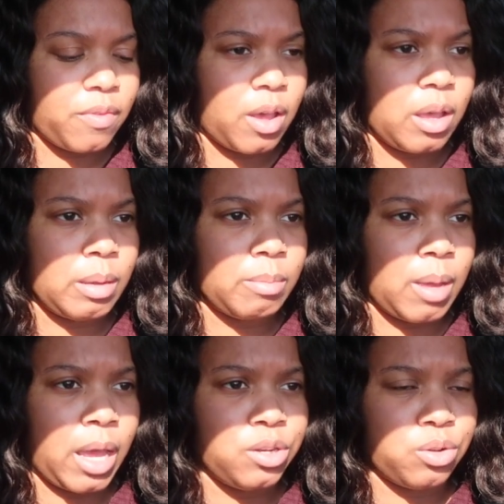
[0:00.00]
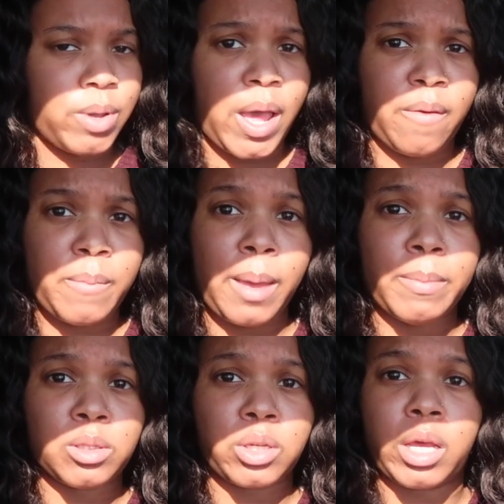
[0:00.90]
Um, I do have my
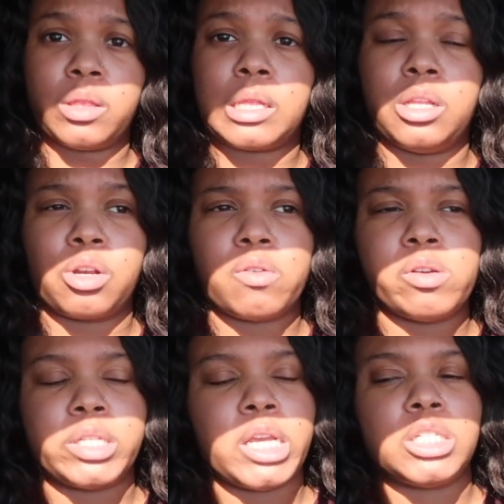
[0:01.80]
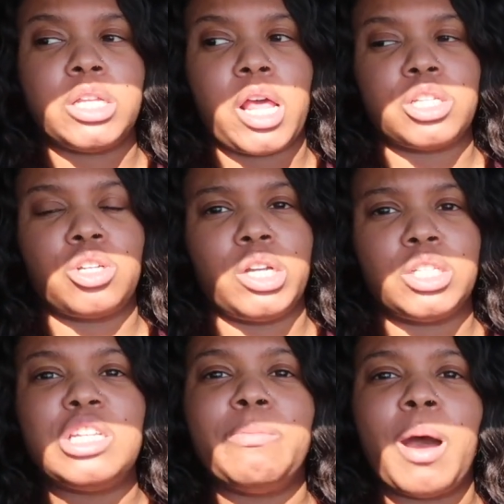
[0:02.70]
mental health clinical rotation that
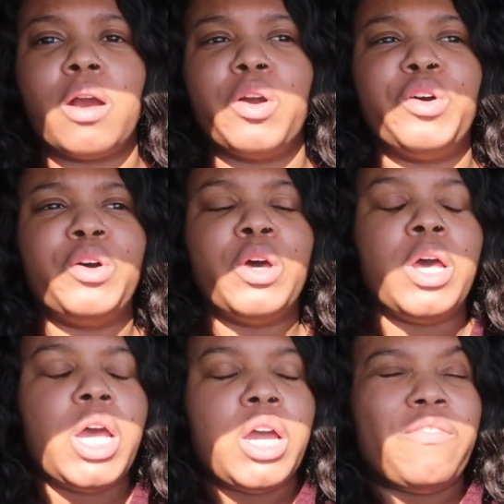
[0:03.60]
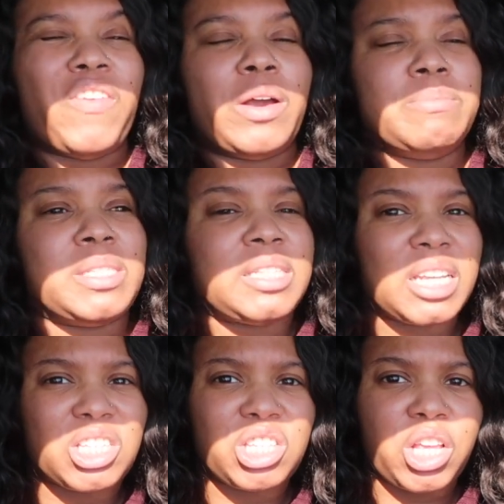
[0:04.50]
starts tomorrow from
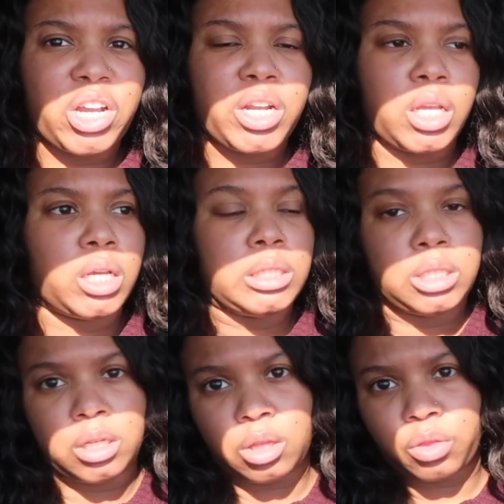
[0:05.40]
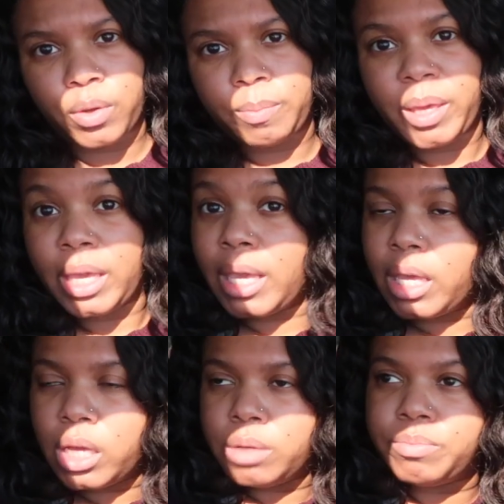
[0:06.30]
6.30 until 3
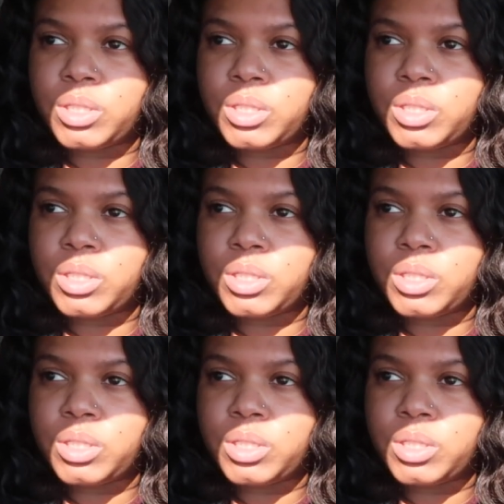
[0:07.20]
p.m.